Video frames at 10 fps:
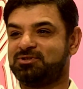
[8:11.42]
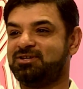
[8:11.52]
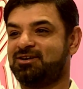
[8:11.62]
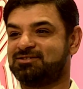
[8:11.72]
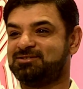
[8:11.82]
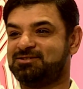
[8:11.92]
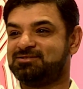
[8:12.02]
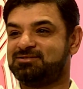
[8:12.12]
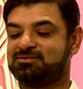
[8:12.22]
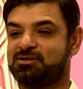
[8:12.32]
the youngsters,
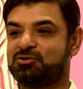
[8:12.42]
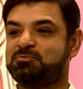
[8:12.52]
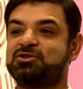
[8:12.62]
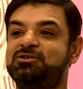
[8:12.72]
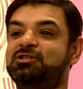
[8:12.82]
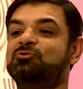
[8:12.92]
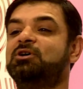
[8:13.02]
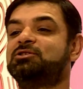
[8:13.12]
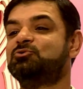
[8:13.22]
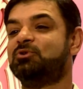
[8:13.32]
especially the
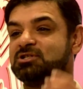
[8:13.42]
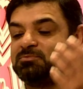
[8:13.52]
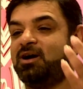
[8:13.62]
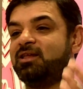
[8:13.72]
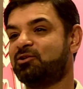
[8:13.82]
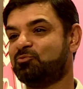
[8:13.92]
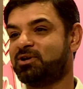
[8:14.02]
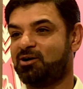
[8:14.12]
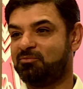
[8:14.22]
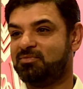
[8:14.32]
ones who are aspiring to
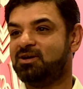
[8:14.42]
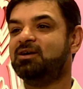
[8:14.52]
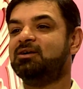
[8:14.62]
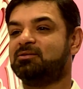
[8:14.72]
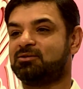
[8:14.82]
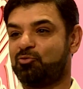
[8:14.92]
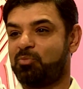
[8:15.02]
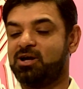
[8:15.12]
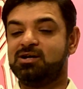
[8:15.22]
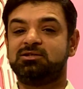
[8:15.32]
become
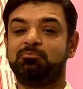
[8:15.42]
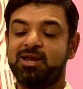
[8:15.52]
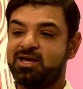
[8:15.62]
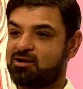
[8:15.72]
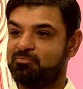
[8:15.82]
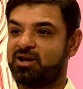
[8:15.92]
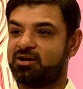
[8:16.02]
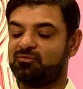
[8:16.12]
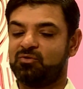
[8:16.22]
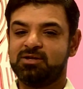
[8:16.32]
good players and playing
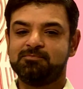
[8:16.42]
competitively.